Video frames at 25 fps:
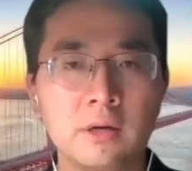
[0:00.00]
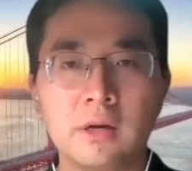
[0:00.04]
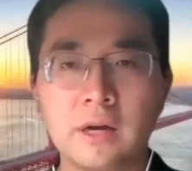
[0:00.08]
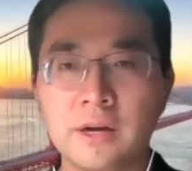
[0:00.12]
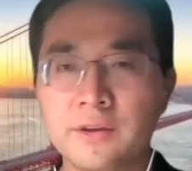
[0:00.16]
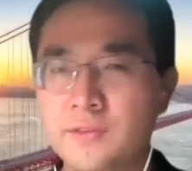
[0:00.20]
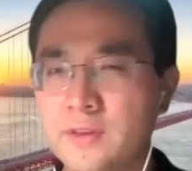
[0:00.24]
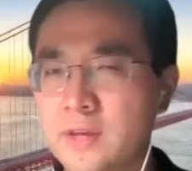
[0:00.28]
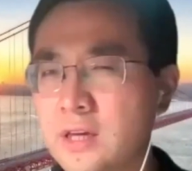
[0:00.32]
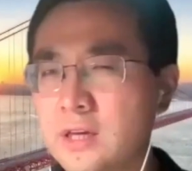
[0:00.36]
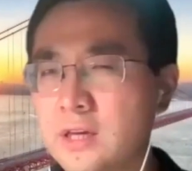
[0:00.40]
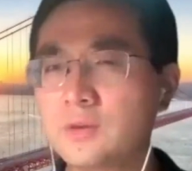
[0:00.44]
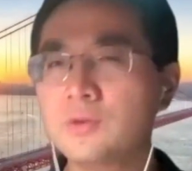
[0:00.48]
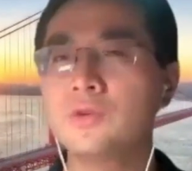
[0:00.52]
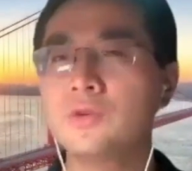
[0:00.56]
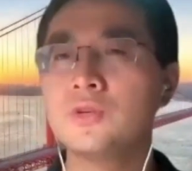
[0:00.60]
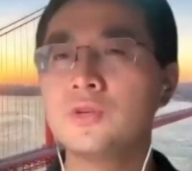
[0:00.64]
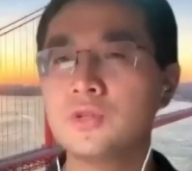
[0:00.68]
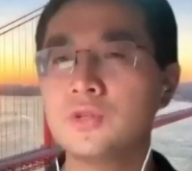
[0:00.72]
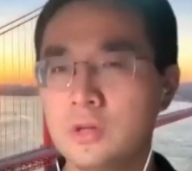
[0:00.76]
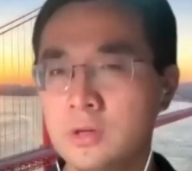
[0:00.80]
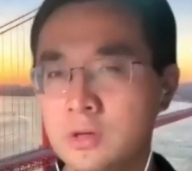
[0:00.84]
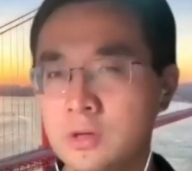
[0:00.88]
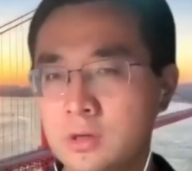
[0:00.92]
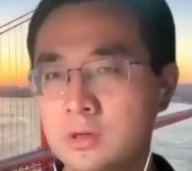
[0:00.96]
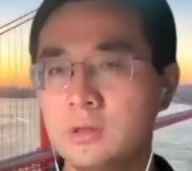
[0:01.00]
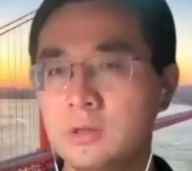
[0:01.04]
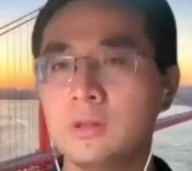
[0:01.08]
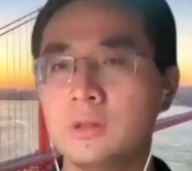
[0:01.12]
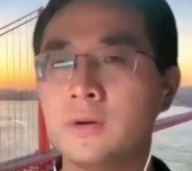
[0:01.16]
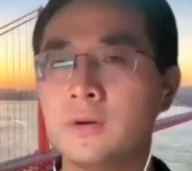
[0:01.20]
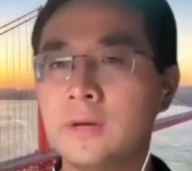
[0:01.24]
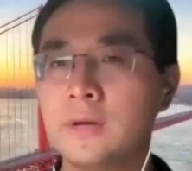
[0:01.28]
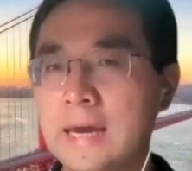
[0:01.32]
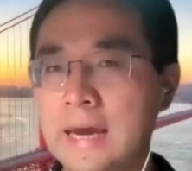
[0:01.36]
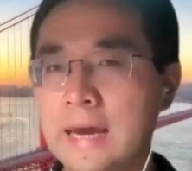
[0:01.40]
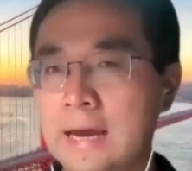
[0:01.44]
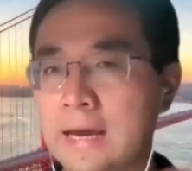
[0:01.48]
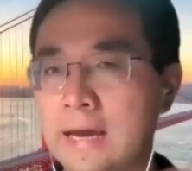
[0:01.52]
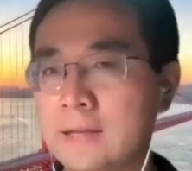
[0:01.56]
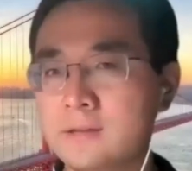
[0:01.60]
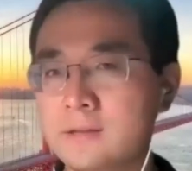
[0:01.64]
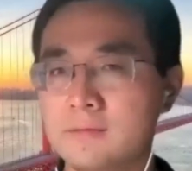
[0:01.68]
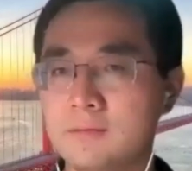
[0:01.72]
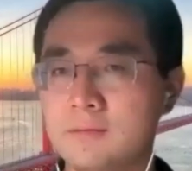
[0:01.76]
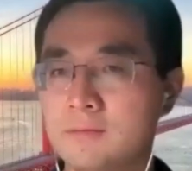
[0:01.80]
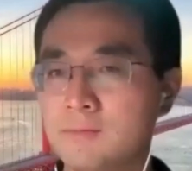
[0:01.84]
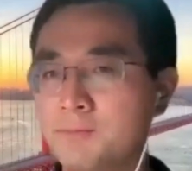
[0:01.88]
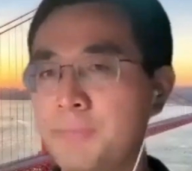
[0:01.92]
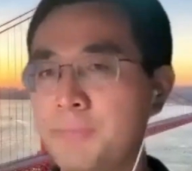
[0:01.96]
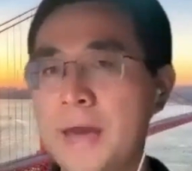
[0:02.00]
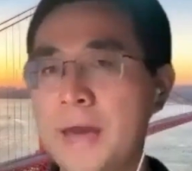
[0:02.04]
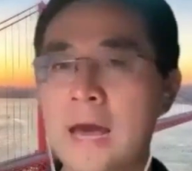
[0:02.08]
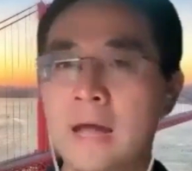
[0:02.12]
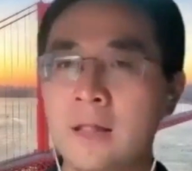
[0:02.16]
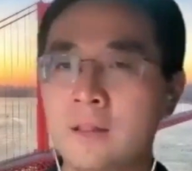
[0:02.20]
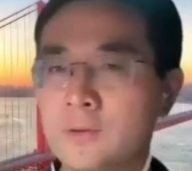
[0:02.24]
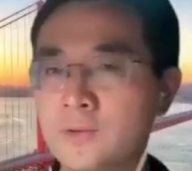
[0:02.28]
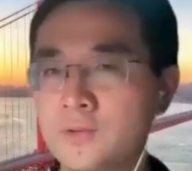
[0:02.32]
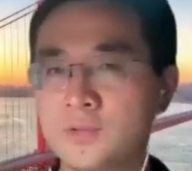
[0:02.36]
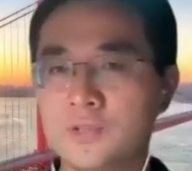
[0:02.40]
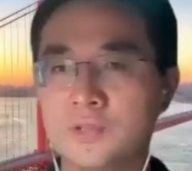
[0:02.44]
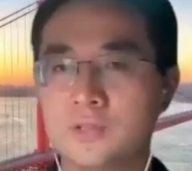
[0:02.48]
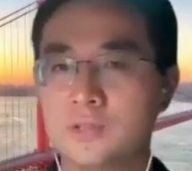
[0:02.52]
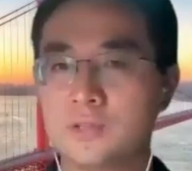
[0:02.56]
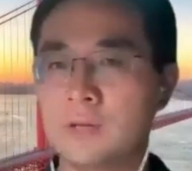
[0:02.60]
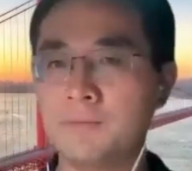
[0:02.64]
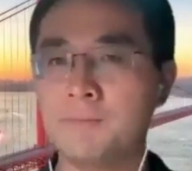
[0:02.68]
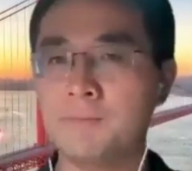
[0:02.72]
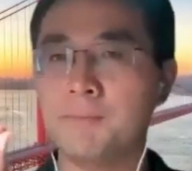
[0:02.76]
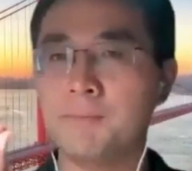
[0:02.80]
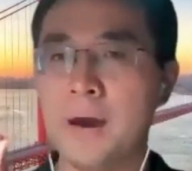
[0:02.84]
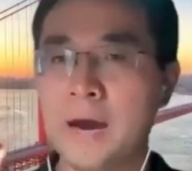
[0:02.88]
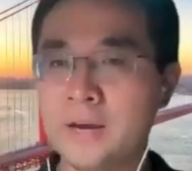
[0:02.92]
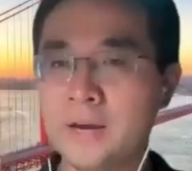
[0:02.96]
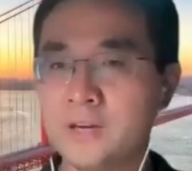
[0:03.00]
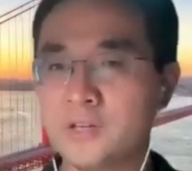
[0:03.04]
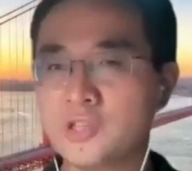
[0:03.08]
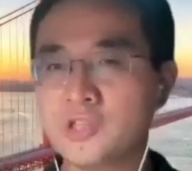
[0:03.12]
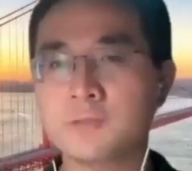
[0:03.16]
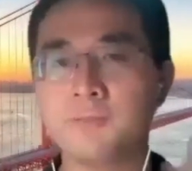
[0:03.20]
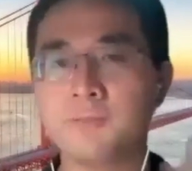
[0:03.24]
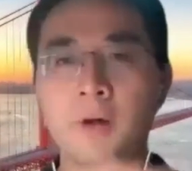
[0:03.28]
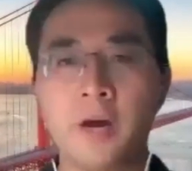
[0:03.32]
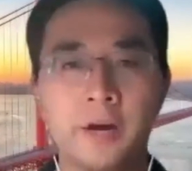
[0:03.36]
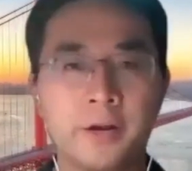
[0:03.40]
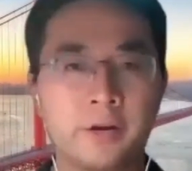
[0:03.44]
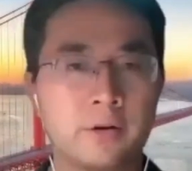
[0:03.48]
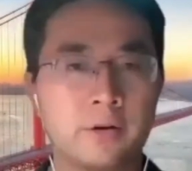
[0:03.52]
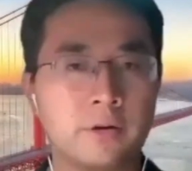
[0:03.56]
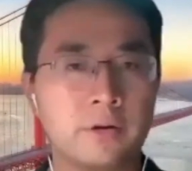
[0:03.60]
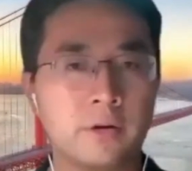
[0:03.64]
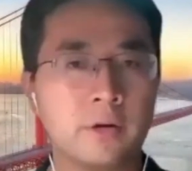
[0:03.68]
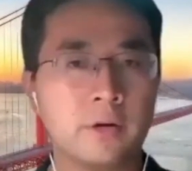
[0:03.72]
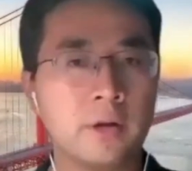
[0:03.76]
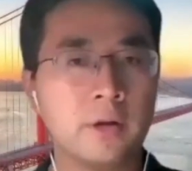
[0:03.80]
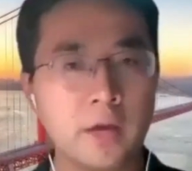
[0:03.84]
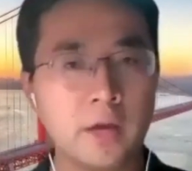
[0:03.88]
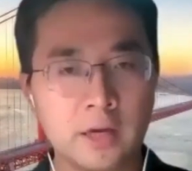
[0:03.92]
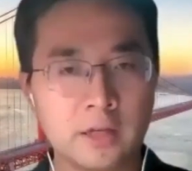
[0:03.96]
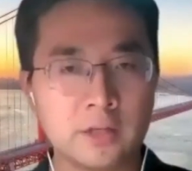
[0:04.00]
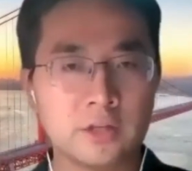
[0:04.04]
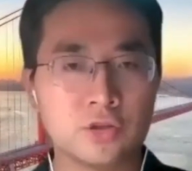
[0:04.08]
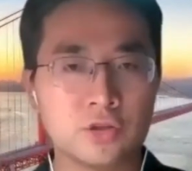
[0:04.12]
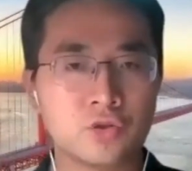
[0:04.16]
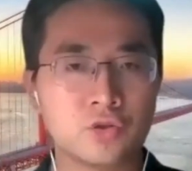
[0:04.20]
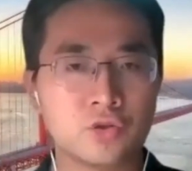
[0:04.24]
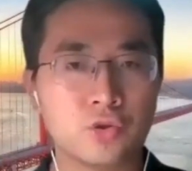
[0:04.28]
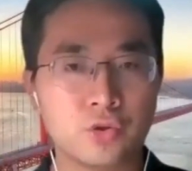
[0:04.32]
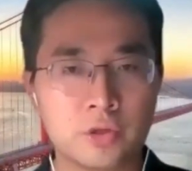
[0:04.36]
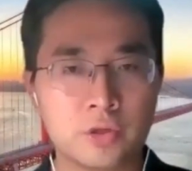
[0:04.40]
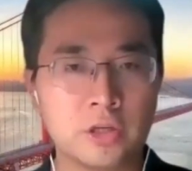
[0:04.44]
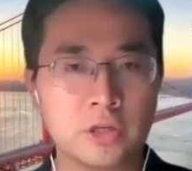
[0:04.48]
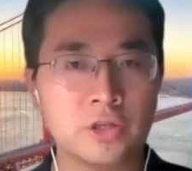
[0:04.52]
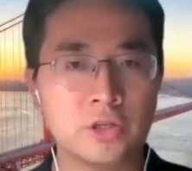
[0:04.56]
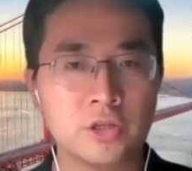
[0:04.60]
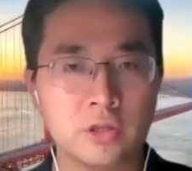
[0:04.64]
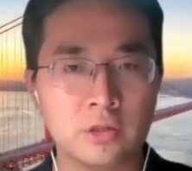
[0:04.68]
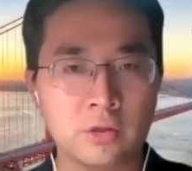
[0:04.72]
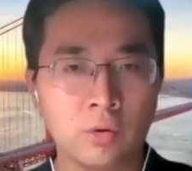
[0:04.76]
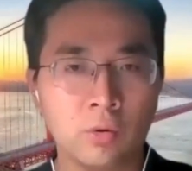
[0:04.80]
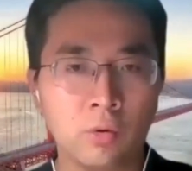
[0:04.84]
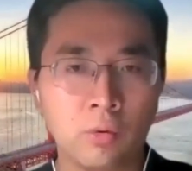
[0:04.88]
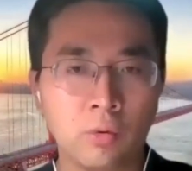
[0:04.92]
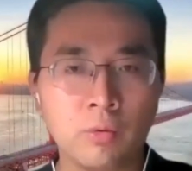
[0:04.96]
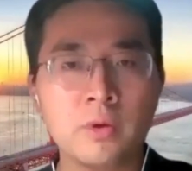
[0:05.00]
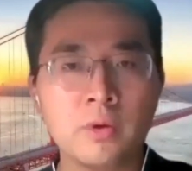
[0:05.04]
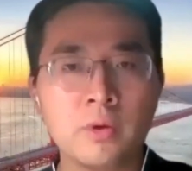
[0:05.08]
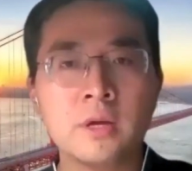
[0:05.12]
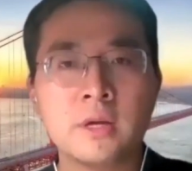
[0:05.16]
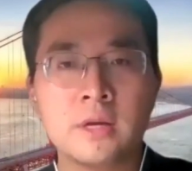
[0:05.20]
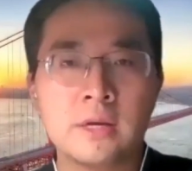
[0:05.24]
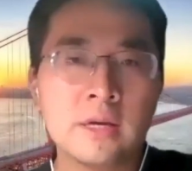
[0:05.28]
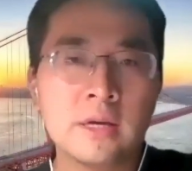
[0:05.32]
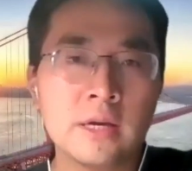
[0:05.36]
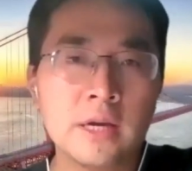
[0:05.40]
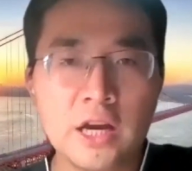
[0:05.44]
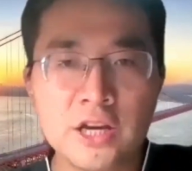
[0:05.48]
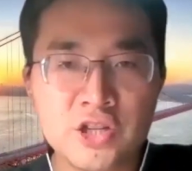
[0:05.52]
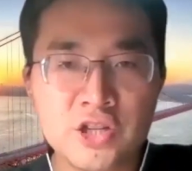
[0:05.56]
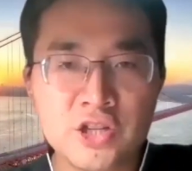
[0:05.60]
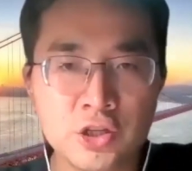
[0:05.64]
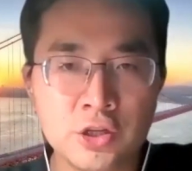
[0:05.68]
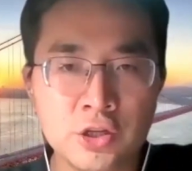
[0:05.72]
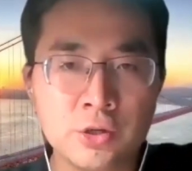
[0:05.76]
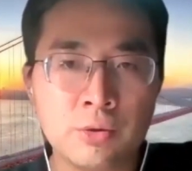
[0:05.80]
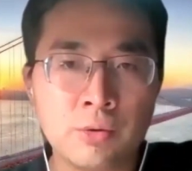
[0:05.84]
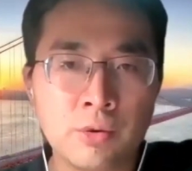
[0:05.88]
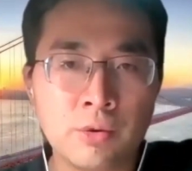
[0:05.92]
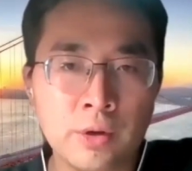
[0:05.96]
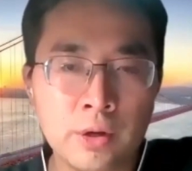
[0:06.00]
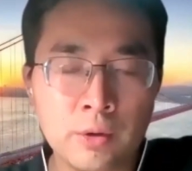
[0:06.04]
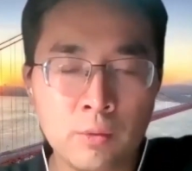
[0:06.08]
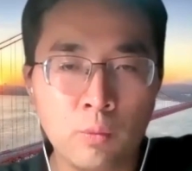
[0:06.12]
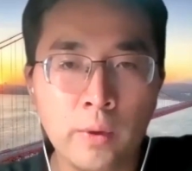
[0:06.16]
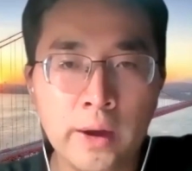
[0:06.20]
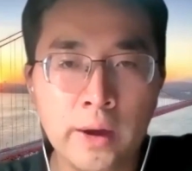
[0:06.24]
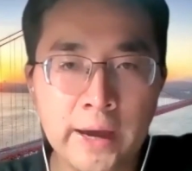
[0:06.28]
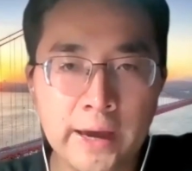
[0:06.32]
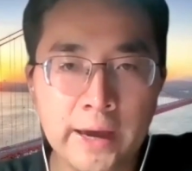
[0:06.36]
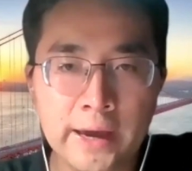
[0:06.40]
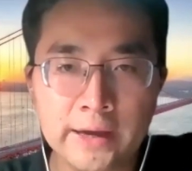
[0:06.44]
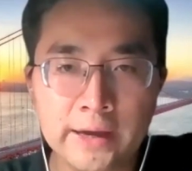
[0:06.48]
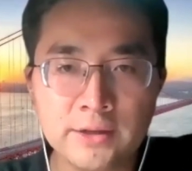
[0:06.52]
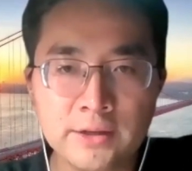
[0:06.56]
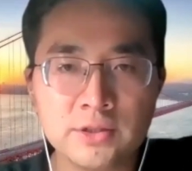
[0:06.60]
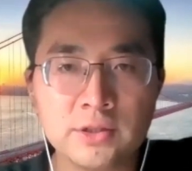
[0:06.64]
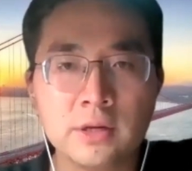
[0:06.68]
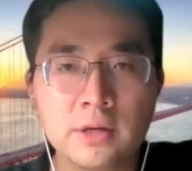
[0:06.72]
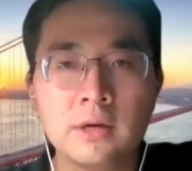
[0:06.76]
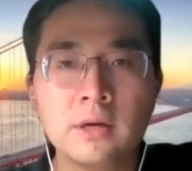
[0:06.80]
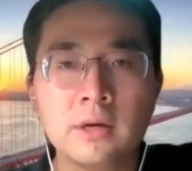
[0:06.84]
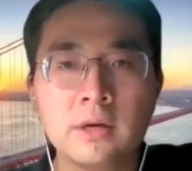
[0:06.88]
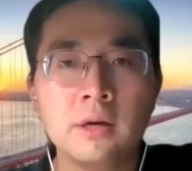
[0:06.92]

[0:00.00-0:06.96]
I think you should look at balance the bio-inspired and traditional engineering ways